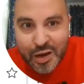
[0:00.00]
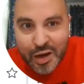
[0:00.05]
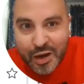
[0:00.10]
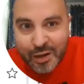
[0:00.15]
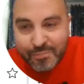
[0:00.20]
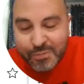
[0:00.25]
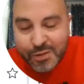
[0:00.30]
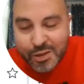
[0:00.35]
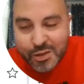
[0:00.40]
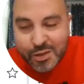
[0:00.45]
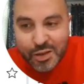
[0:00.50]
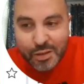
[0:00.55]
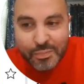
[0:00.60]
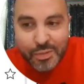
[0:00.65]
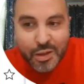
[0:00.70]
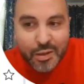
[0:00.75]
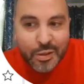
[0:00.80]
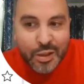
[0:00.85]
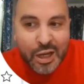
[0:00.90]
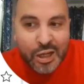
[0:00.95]
up to
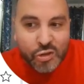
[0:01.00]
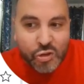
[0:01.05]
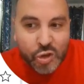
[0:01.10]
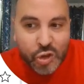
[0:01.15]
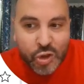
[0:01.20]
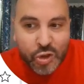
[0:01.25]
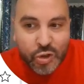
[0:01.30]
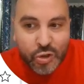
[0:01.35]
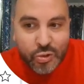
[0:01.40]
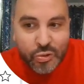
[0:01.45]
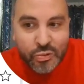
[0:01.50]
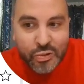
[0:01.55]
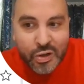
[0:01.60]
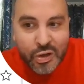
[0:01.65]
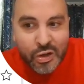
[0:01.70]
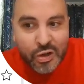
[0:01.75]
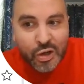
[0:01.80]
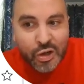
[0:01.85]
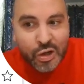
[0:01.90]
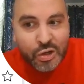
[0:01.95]
something like 2
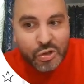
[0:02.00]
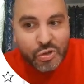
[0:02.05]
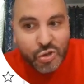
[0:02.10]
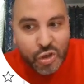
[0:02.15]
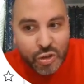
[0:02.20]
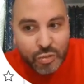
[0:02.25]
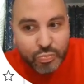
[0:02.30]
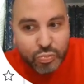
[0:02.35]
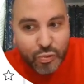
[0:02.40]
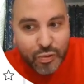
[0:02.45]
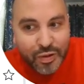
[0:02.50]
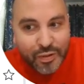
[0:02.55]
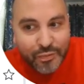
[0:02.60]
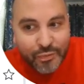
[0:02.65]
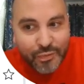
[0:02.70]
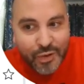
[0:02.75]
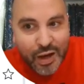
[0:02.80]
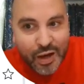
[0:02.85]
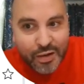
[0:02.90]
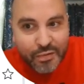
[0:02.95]
or
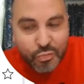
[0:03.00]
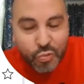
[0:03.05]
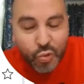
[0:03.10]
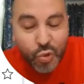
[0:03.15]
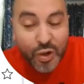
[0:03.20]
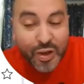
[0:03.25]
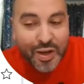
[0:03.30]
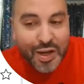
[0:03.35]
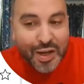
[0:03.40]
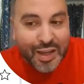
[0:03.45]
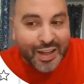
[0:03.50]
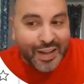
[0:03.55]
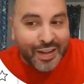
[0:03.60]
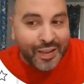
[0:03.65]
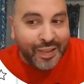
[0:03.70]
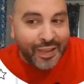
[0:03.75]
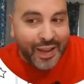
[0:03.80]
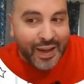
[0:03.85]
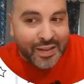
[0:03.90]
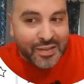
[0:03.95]
2.5, we're going to get
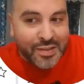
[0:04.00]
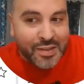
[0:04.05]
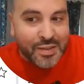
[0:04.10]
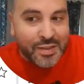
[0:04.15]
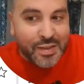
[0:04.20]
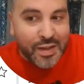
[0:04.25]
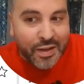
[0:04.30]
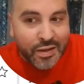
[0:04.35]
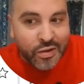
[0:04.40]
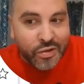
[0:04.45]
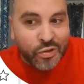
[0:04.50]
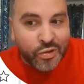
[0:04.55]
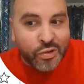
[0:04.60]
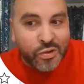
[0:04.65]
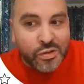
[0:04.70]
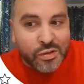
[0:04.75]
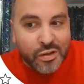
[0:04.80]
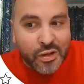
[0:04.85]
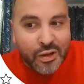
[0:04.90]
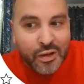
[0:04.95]
less
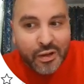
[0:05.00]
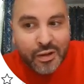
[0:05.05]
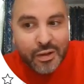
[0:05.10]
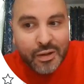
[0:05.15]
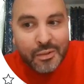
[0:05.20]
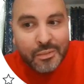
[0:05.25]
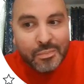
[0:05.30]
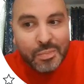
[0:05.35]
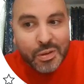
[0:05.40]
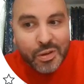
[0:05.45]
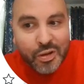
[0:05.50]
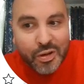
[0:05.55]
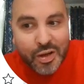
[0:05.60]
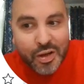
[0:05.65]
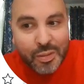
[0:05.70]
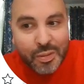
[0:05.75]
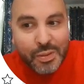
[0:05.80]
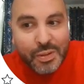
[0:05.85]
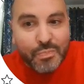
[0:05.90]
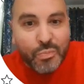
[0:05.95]
signals, but they're going
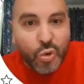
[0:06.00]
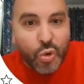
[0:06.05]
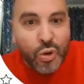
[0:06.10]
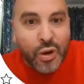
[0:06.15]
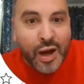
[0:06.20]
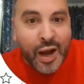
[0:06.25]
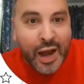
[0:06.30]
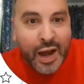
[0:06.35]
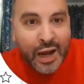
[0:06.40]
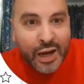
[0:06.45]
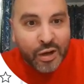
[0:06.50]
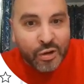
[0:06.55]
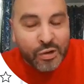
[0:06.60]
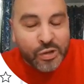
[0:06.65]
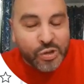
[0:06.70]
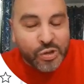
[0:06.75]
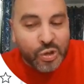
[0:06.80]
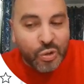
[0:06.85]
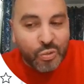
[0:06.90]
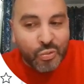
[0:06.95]
to be more
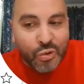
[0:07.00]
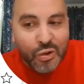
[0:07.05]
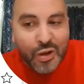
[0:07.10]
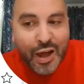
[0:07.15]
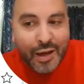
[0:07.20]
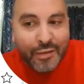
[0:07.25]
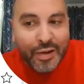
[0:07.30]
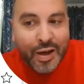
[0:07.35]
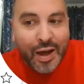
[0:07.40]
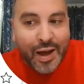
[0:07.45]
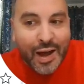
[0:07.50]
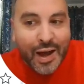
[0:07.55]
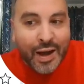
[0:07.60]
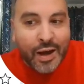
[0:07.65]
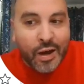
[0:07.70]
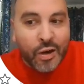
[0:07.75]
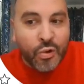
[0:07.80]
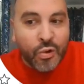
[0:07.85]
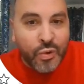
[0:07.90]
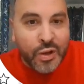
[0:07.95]
accurate. So we'll have a
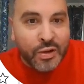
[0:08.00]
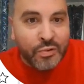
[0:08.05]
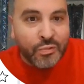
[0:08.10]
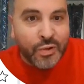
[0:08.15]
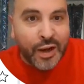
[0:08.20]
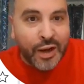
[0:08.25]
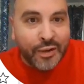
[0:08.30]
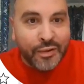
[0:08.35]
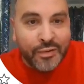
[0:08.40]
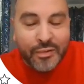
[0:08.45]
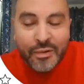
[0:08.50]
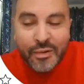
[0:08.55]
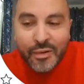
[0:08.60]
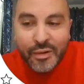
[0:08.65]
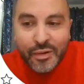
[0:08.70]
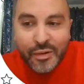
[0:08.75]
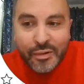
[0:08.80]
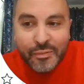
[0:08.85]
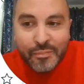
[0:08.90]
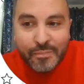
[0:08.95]
higher win rate.
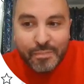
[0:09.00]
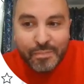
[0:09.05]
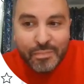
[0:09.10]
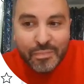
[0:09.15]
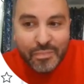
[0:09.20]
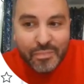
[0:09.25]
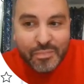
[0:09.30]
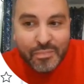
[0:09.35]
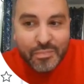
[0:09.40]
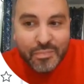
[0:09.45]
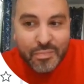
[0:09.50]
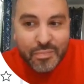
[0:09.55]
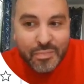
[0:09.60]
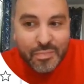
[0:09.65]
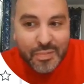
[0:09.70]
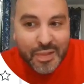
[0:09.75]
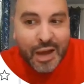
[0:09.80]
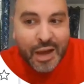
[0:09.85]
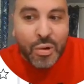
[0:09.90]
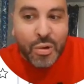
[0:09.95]

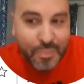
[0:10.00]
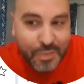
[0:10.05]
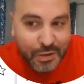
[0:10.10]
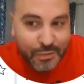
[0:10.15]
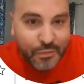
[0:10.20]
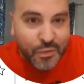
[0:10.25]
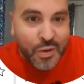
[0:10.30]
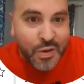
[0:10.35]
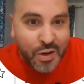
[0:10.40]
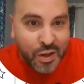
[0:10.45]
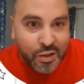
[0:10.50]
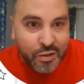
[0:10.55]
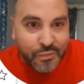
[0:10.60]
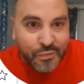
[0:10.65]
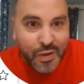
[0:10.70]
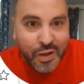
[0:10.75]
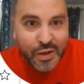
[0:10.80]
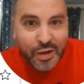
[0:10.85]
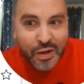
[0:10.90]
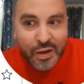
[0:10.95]
That'll be for another
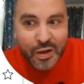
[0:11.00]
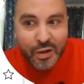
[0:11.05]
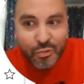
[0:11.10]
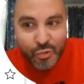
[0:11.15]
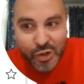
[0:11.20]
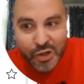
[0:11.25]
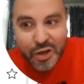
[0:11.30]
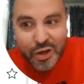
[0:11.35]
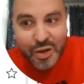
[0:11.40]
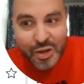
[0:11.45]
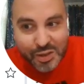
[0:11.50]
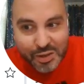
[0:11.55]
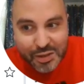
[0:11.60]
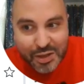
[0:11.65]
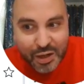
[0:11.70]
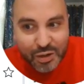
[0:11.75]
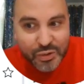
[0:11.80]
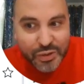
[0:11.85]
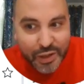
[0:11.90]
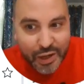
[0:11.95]
video. We're going to
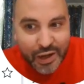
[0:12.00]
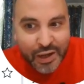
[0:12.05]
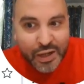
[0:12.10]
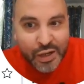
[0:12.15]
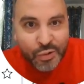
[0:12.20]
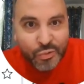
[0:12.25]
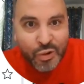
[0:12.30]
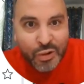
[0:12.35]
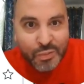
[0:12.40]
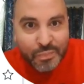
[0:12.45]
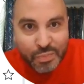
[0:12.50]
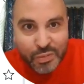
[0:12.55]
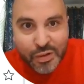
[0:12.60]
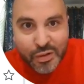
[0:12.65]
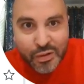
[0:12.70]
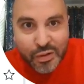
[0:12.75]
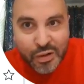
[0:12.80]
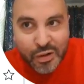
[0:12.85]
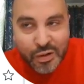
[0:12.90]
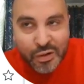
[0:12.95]
stick with the
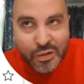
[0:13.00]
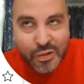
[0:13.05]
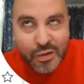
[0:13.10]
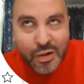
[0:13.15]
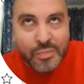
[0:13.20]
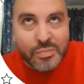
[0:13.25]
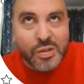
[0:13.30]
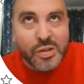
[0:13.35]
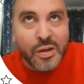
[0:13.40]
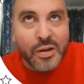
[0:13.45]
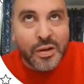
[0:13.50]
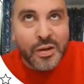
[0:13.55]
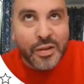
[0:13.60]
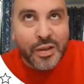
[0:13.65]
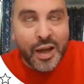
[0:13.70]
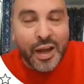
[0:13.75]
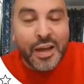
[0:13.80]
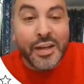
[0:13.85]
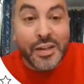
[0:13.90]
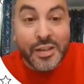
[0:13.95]

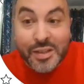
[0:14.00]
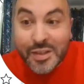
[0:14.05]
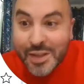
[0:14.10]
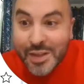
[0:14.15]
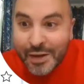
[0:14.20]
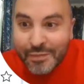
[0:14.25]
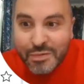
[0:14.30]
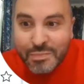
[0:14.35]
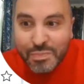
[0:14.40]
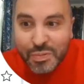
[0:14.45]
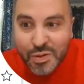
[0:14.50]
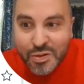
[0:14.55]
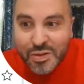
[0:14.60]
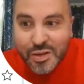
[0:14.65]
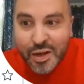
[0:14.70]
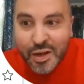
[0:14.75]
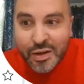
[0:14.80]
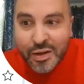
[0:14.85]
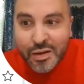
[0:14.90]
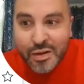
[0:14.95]

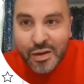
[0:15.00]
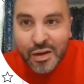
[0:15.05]
87%